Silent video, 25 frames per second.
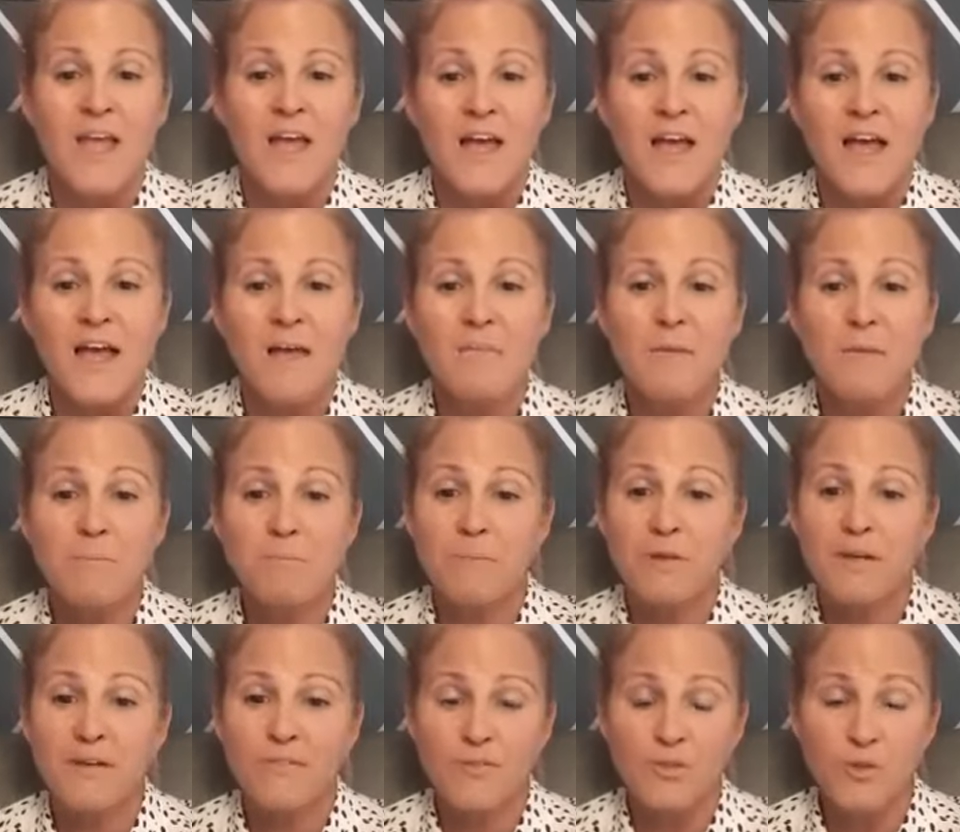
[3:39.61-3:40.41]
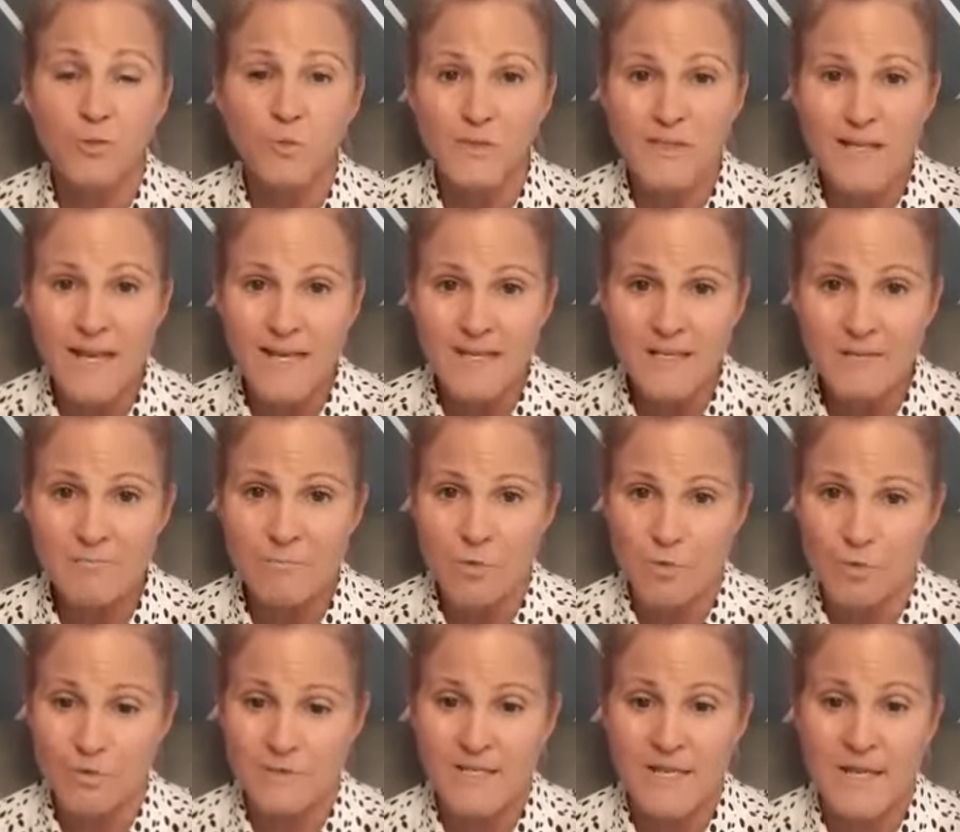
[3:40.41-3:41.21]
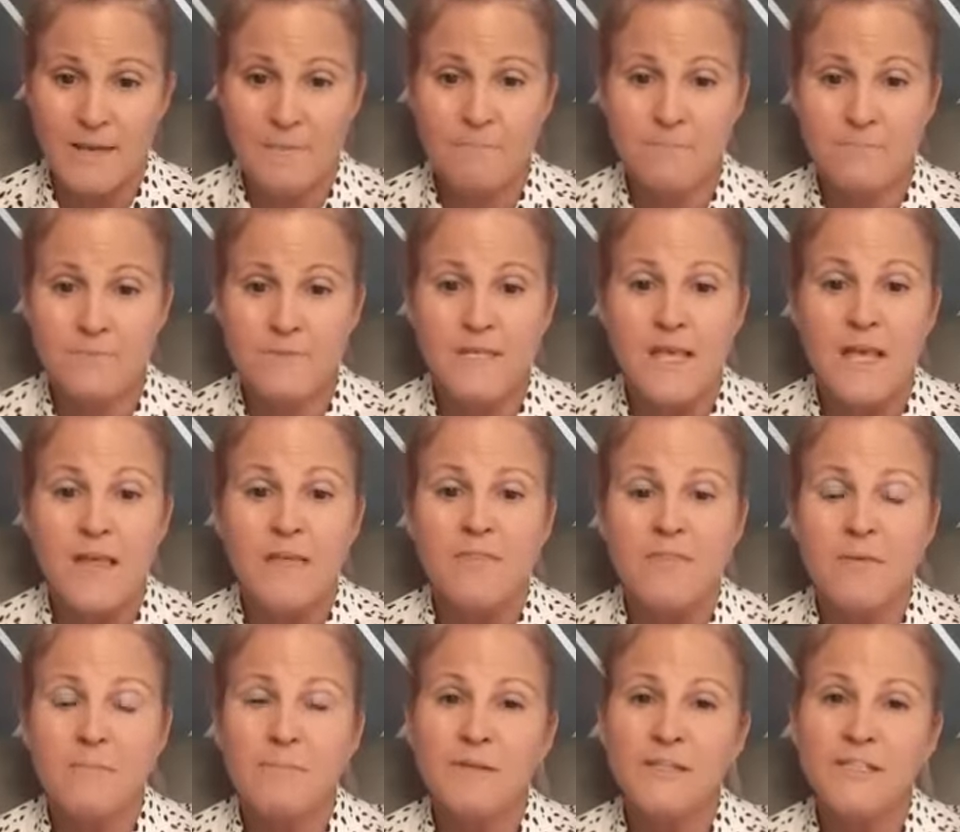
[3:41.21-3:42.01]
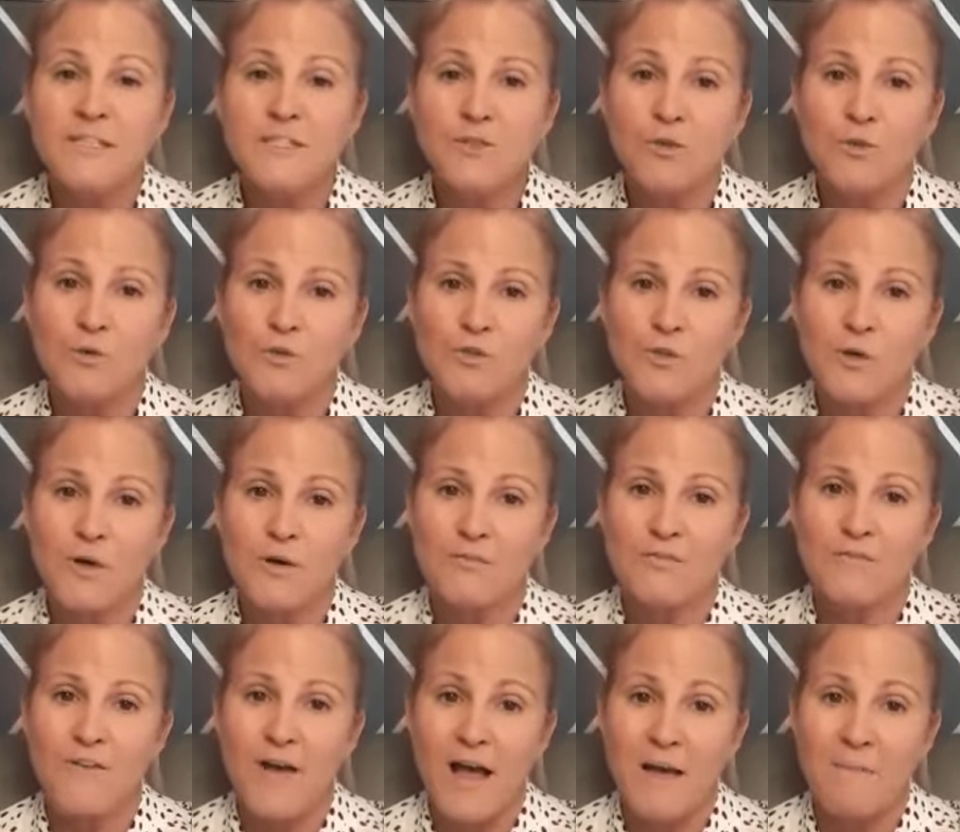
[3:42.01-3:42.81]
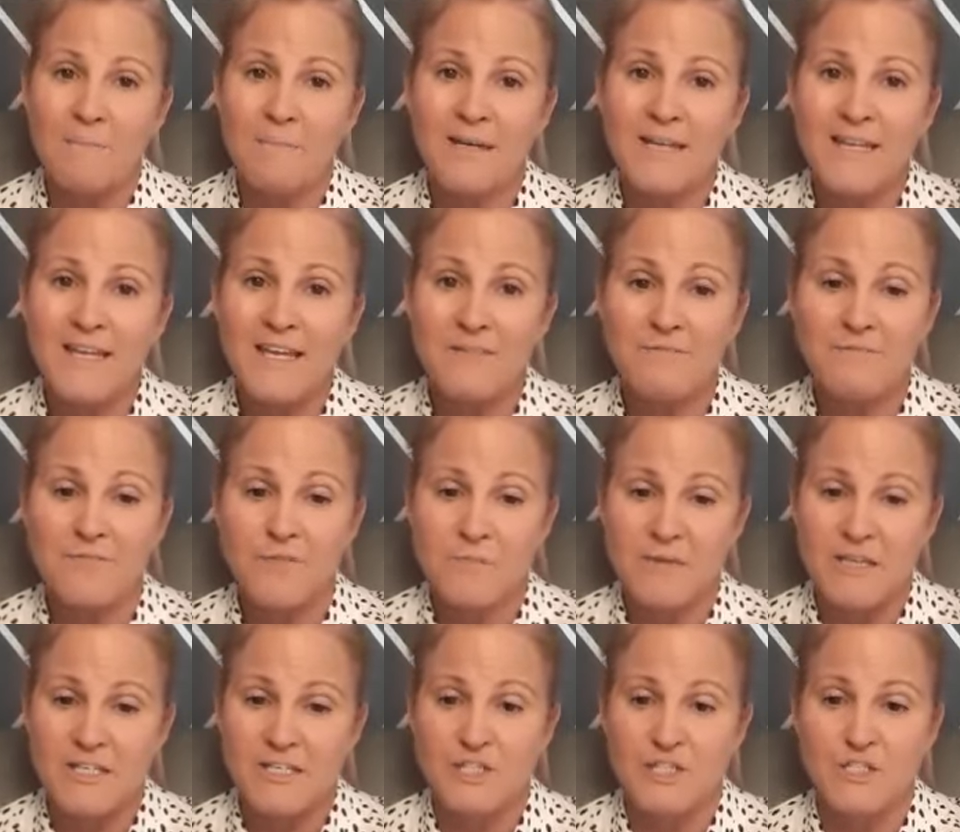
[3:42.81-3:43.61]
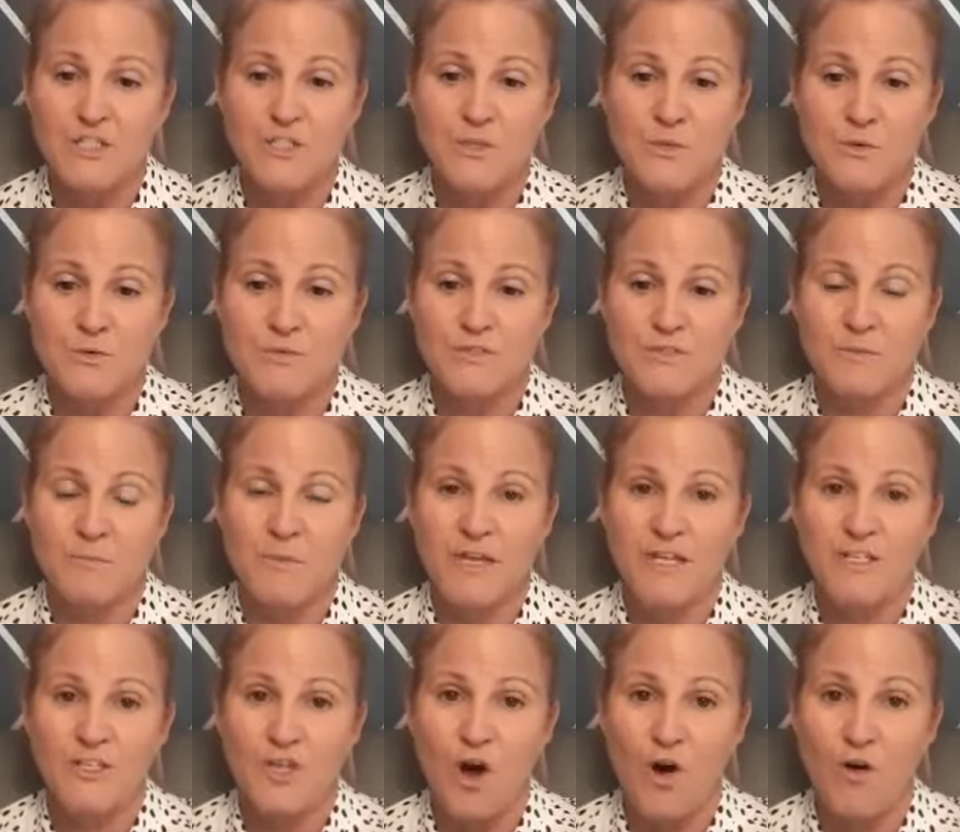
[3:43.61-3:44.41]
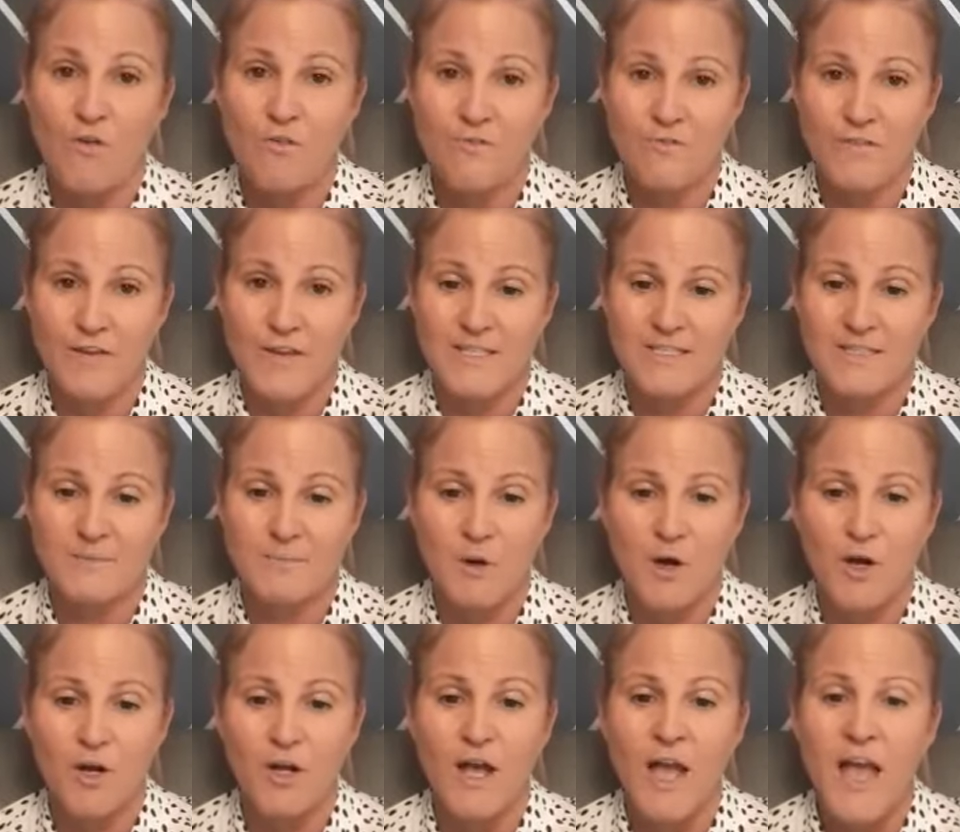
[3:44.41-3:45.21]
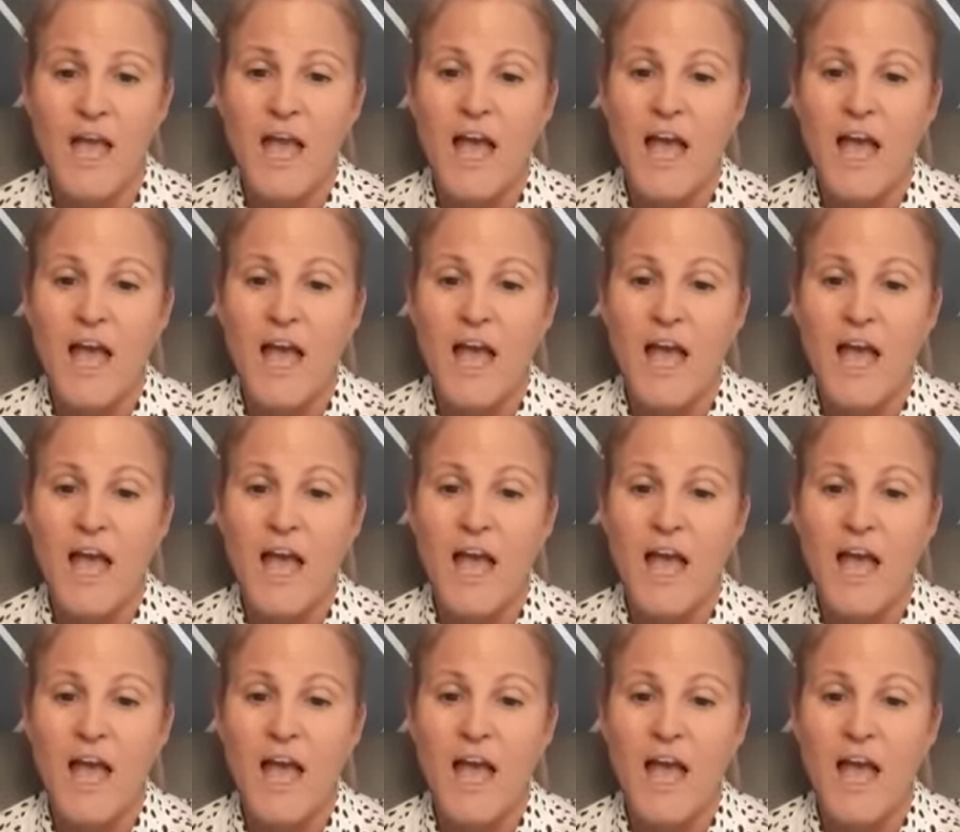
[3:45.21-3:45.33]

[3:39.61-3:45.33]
But if you would like more tips, then please go to our Family Information Service page on Facebook,